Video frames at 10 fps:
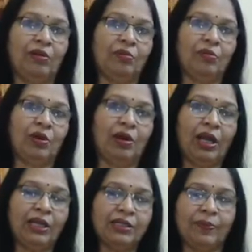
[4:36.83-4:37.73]

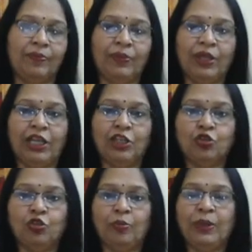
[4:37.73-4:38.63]
item. It
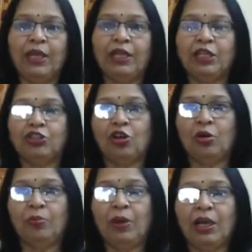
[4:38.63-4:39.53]
could be in the
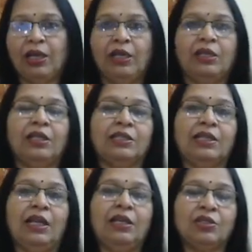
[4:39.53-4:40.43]
job market. The
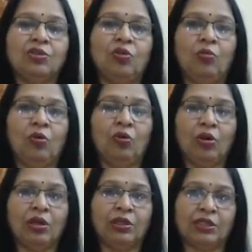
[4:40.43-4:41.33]
sellers know
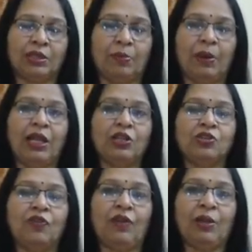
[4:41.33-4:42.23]
more, the suppliers
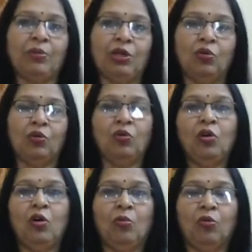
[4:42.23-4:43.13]
of labor know
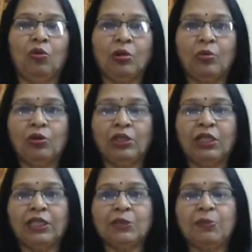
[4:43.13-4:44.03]
more about their
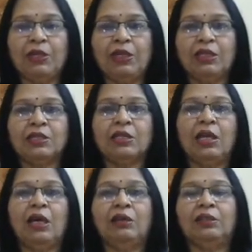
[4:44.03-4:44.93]
experience
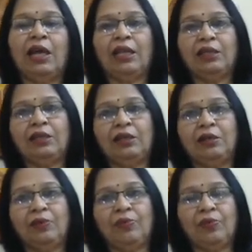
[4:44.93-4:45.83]
than the